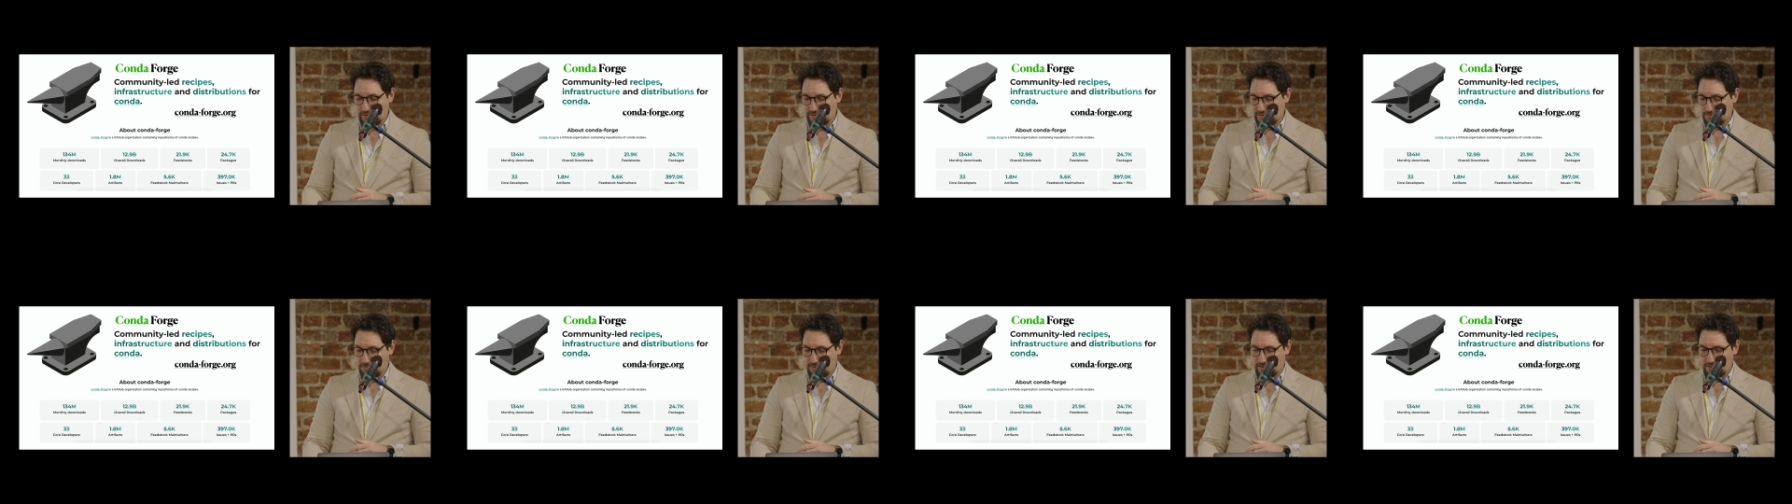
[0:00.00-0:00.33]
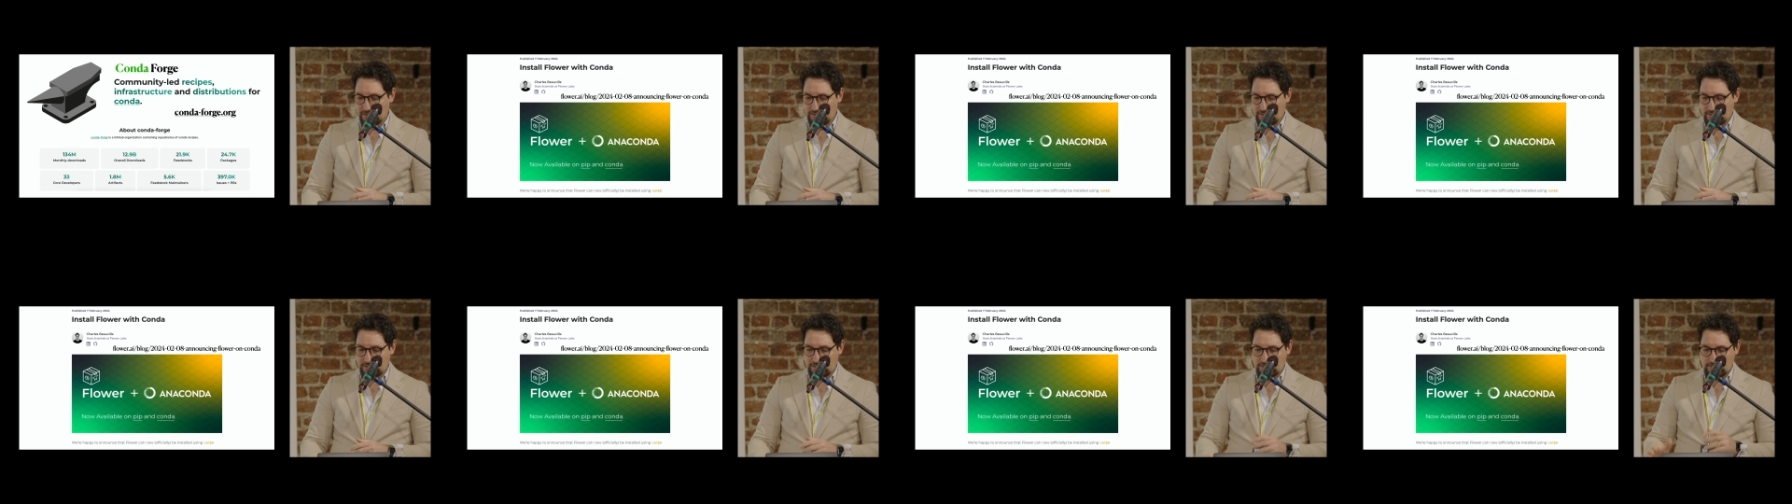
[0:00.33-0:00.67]

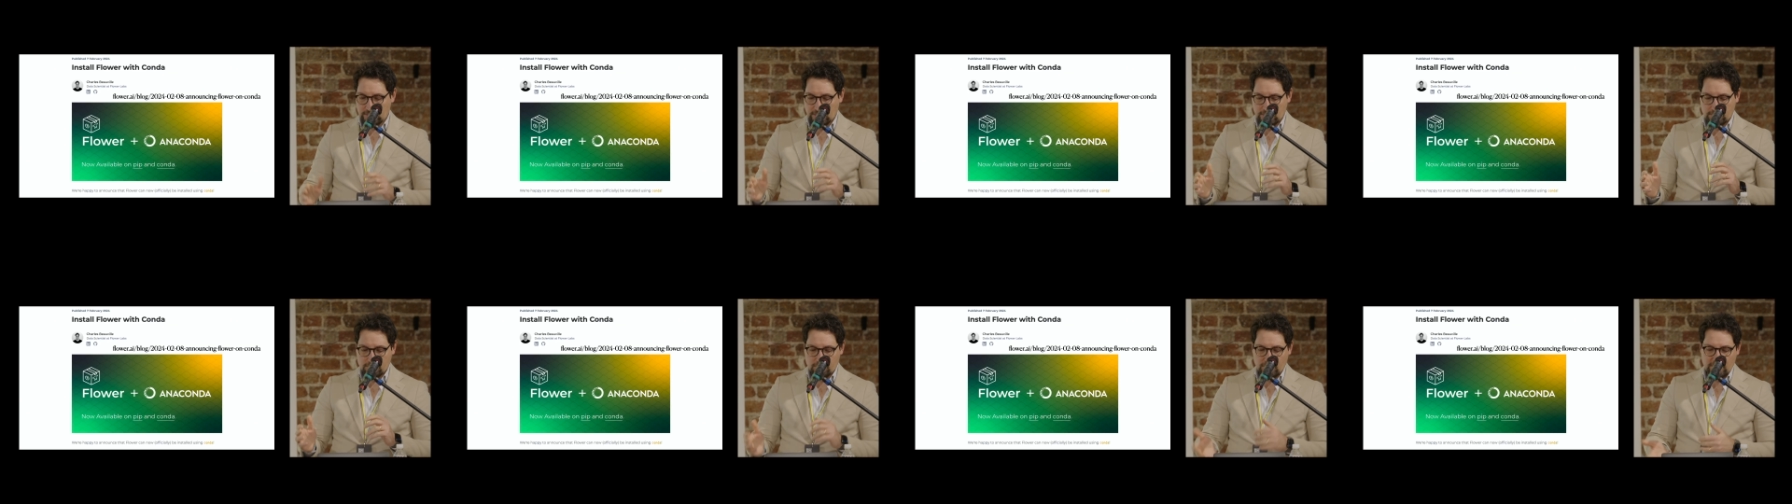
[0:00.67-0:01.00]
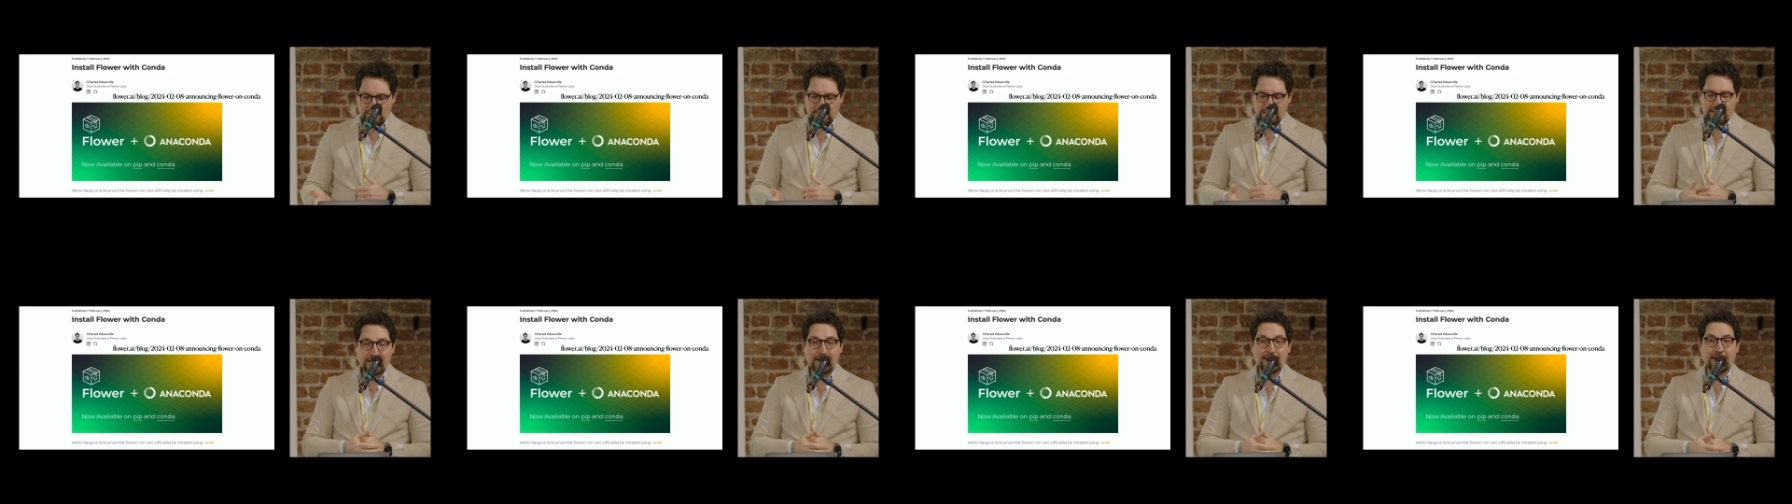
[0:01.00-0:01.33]
because
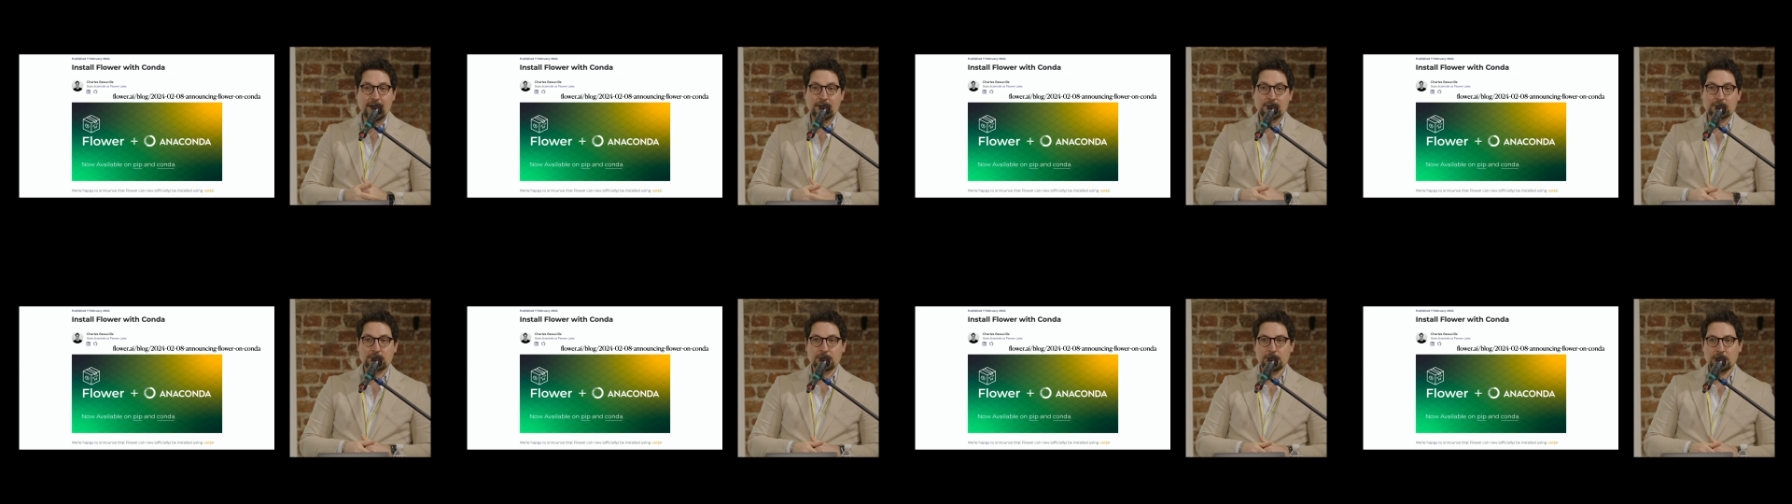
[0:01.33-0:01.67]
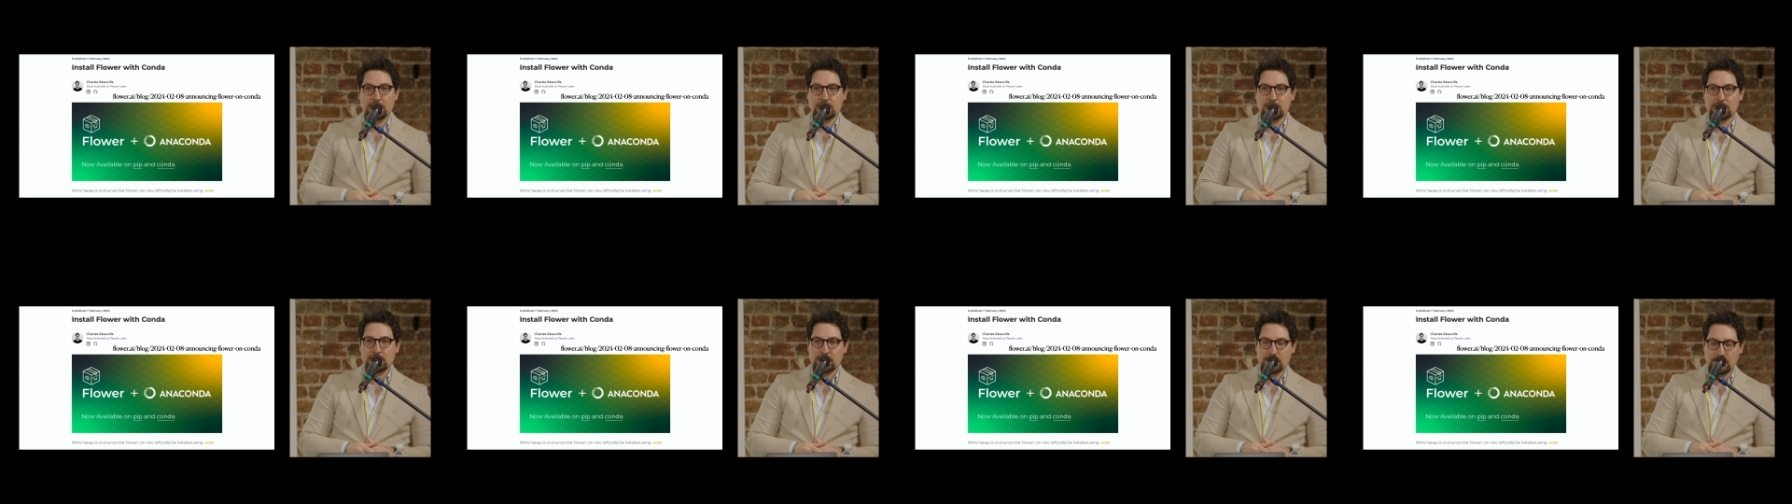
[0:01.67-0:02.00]
recently
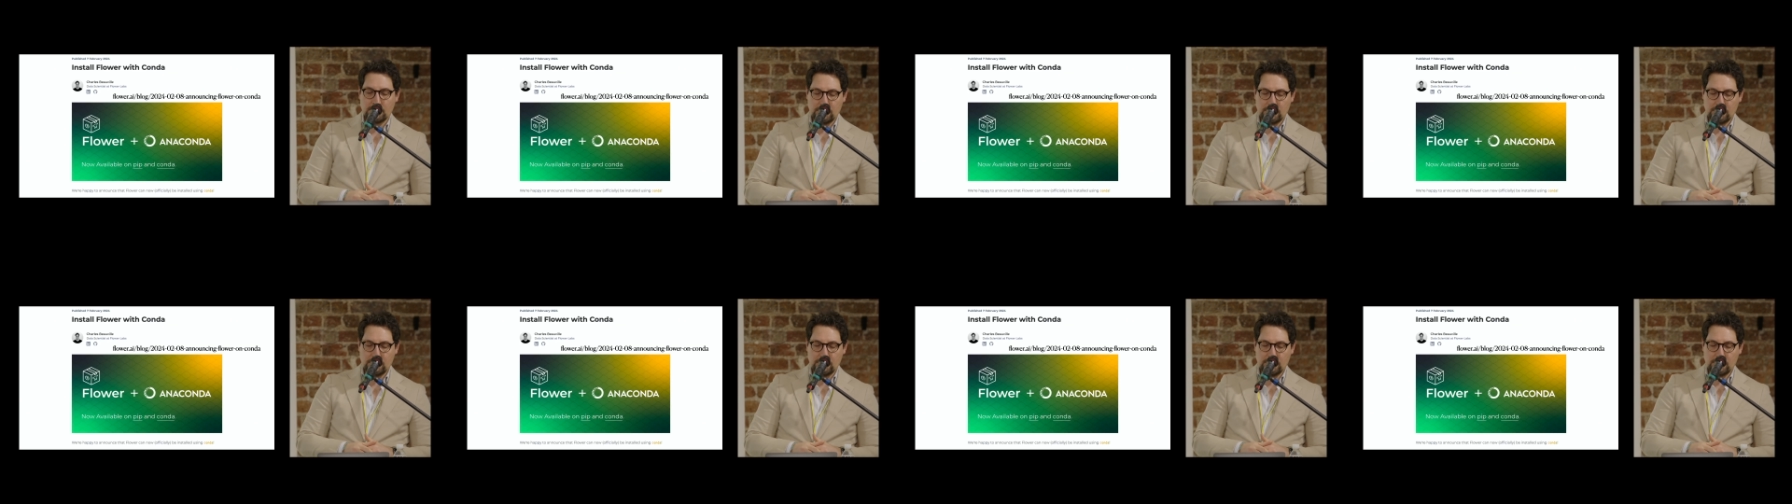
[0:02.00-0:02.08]
announcement,